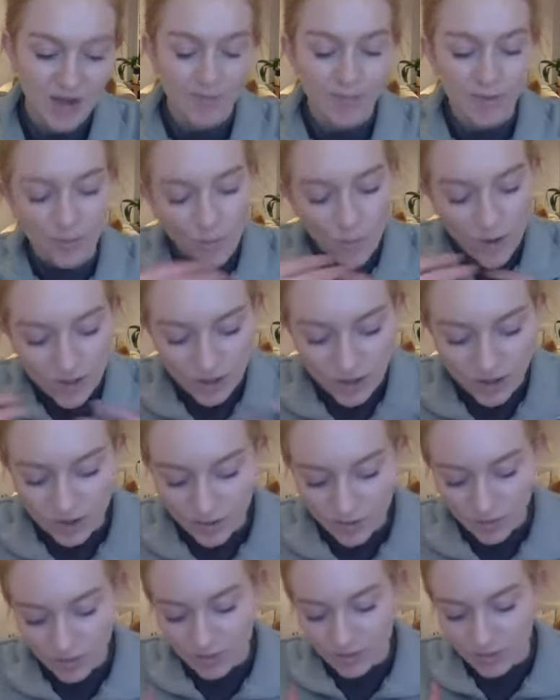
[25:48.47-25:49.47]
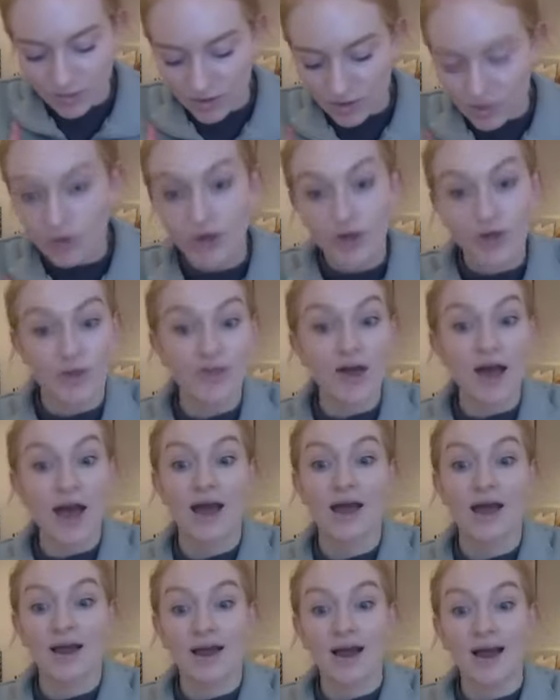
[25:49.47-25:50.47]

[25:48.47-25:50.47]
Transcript: But when you look at that,